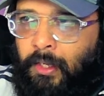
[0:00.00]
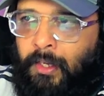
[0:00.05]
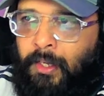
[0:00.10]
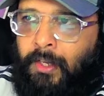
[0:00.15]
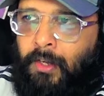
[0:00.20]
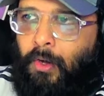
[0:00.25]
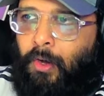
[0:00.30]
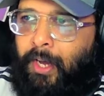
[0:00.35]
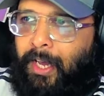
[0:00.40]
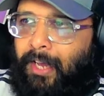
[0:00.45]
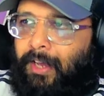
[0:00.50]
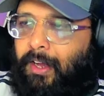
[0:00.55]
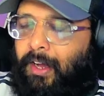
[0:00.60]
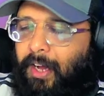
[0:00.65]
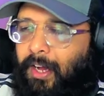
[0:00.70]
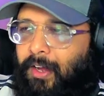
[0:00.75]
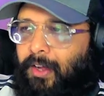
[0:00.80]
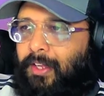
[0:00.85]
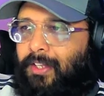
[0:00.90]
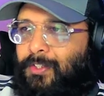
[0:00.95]
Okay,
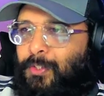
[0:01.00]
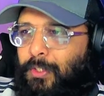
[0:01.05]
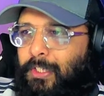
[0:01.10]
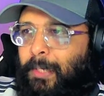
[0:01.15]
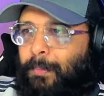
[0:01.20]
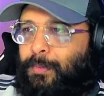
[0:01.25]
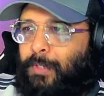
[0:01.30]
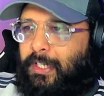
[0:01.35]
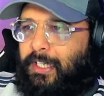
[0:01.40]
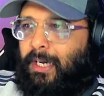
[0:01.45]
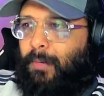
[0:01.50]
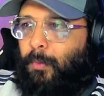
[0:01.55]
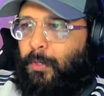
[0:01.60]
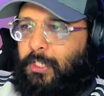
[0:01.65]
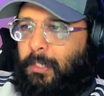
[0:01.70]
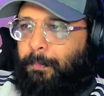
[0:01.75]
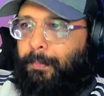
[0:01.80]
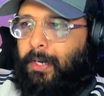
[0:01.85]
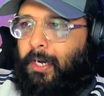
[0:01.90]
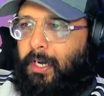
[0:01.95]
Sudeep says it was a
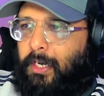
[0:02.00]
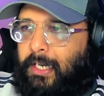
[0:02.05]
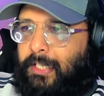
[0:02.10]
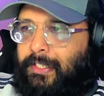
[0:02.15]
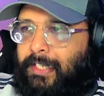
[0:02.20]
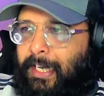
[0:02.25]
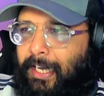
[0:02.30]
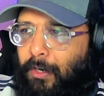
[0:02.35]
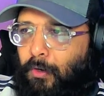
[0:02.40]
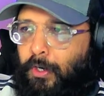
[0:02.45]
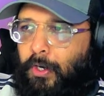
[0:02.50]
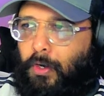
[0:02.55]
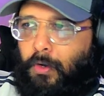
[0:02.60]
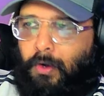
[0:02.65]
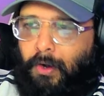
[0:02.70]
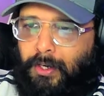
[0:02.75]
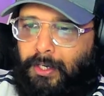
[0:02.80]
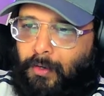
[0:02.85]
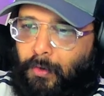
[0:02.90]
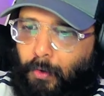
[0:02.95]
penalty, saying it only to
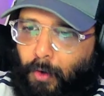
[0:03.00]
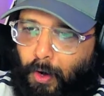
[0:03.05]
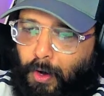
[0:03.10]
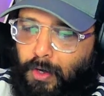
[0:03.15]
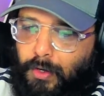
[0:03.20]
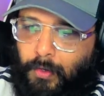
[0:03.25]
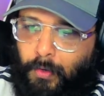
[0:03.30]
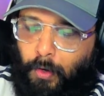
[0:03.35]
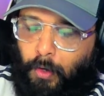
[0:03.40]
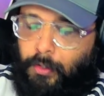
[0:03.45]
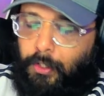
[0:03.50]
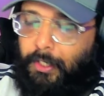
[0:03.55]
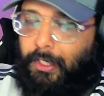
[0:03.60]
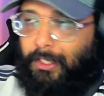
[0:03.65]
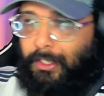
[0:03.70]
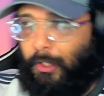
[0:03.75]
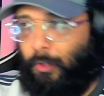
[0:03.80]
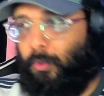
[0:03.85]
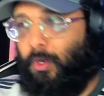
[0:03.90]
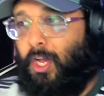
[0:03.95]
contradict
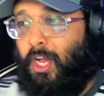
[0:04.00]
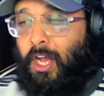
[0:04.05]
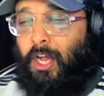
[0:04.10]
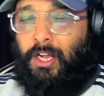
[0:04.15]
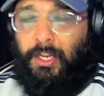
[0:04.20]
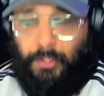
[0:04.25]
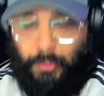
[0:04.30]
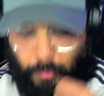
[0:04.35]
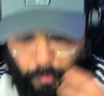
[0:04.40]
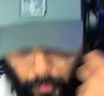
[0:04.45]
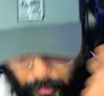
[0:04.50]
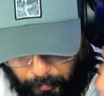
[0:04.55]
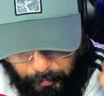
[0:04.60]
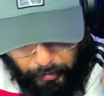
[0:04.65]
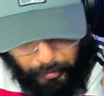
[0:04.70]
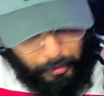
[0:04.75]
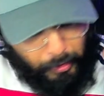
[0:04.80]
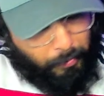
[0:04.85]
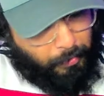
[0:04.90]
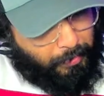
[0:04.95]
you.
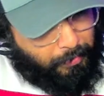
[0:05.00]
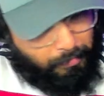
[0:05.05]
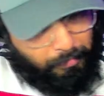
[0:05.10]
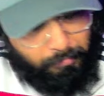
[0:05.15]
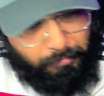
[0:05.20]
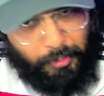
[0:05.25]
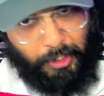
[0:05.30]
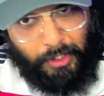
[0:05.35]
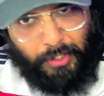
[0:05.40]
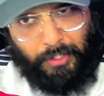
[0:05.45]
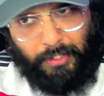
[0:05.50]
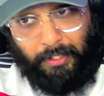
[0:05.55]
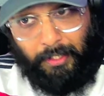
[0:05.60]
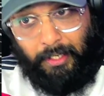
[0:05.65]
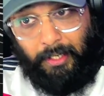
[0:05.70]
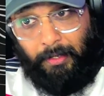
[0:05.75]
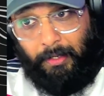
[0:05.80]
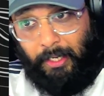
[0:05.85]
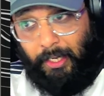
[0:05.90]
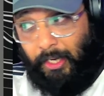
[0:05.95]
Just
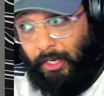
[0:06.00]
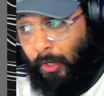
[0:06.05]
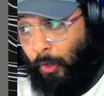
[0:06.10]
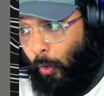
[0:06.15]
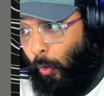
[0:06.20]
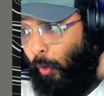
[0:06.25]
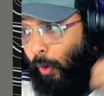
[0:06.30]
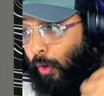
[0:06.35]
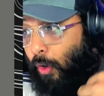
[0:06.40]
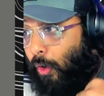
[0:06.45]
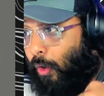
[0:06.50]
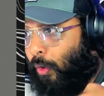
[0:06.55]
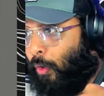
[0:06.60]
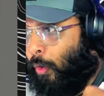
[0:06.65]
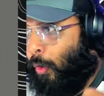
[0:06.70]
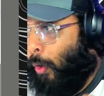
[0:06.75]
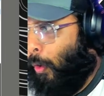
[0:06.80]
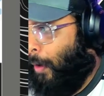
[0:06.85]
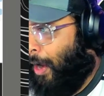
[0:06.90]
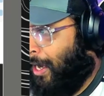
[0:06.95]

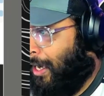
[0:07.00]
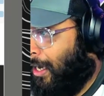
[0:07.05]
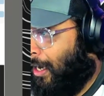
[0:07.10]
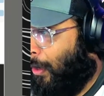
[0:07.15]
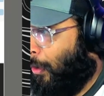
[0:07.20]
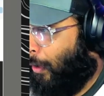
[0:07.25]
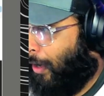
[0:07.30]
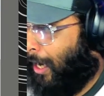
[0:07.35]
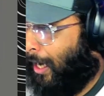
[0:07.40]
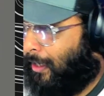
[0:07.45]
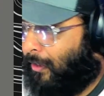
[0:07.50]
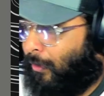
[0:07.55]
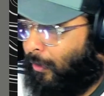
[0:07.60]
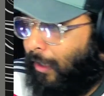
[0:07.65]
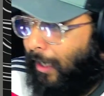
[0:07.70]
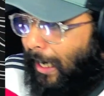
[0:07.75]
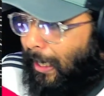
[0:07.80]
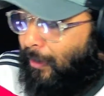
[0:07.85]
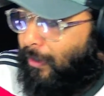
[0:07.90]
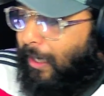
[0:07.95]
go and look at
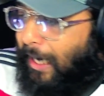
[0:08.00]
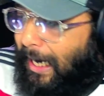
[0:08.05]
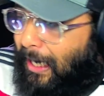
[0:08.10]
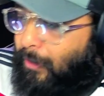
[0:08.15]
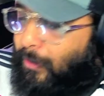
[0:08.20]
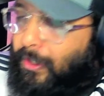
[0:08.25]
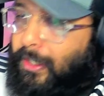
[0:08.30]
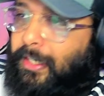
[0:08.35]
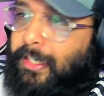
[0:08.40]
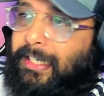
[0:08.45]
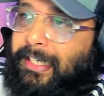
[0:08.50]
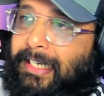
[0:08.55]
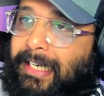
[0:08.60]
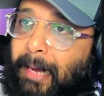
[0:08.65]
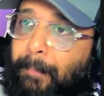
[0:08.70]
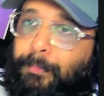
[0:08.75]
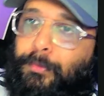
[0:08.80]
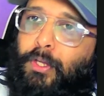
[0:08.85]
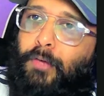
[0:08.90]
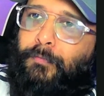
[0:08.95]
into the
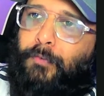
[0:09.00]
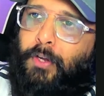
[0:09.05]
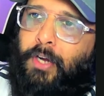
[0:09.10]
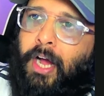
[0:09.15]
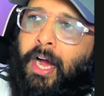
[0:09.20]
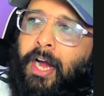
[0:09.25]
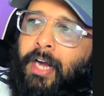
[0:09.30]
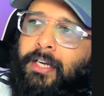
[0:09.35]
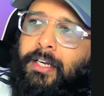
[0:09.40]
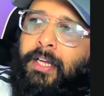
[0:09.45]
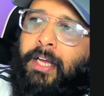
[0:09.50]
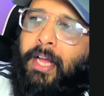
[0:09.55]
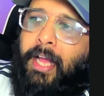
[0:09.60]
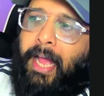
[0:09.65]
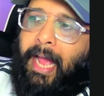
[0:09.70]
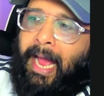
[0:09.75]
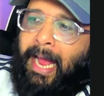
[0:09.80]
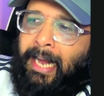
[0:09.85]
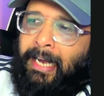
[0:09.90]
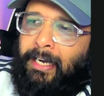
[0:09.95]
depth of your heart
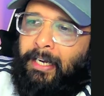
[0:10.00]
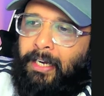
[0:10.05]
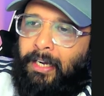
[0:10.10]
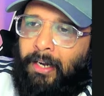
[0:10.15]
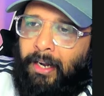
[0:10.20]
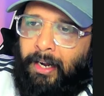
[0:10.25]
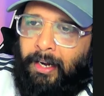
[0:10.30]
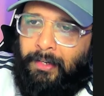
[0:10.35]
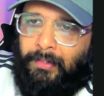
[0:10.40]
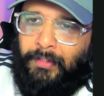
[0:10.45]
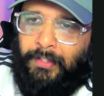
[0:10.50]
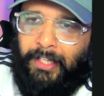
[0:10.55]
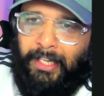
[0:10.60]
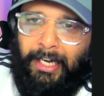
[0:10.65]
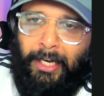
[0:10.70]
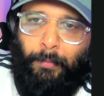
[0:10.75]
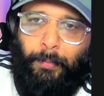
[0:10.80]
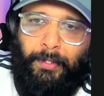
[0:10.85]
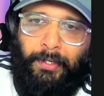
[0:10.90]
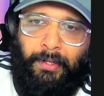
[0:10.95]
and tell
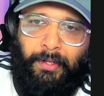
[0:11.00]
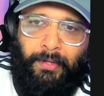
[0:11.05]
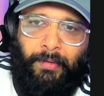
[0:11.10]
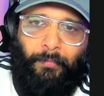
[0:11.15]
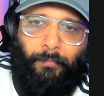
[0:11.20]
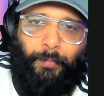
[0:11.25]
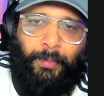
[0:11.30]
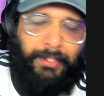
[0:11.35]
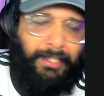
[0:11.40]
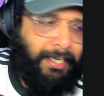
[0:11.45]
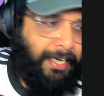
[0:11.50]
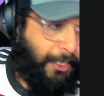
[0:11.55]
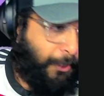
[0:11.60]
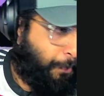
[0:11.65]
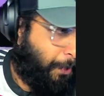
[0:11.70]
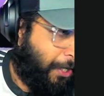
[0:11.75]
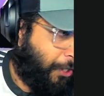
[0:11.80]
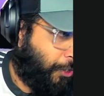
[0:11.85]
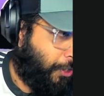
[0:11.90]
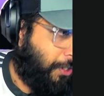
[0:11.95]
it with an
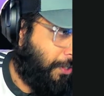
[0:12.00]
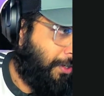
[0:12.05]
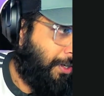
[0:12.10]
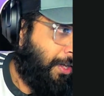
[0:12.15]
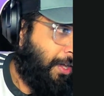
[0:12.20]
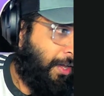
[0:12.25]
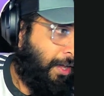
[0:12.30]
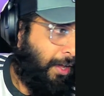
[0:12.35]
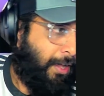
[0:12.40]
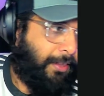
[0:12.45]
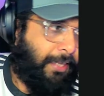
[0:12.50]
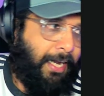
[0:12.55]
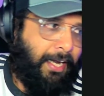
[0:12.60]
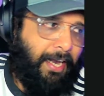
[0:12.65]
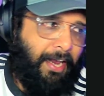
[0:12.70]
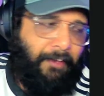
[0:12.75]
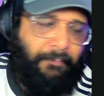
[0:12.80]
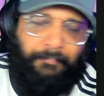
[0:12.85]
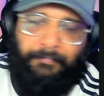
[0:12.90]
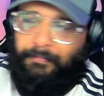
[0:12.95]
expression that
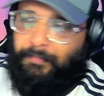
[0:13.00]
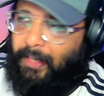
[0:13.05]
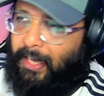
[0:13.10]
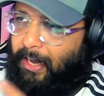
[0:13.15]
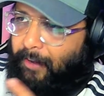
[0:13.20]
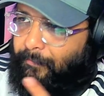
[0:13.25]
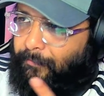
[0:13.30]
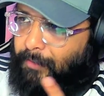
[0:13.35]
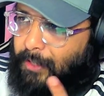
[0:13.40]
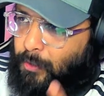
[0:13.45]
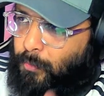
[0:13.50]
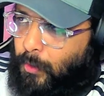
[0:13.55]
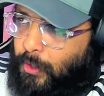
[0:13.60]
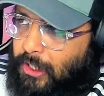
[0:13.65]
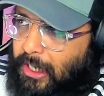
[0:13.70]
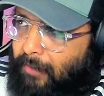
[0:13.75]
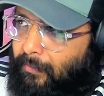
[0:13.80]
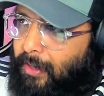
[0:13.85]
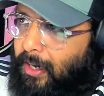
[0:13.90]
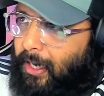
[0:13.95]
if this was
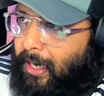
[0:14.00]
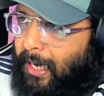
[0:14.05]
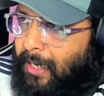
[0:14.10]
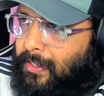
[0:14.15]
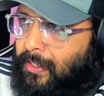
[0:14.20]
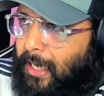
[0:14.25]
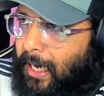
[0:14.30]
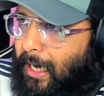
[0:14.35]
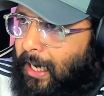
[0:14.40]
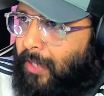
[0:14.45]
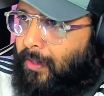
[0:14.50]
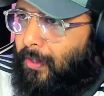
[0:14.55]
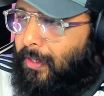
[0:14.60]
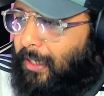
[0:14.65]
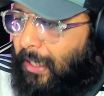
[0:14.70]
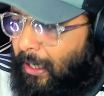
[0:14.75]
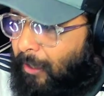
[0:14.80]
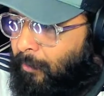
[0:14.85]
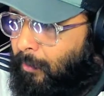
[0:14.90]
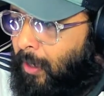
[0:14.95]
given against any other
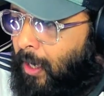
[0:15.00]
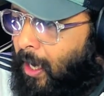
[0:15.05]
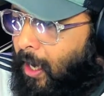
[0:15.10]
team,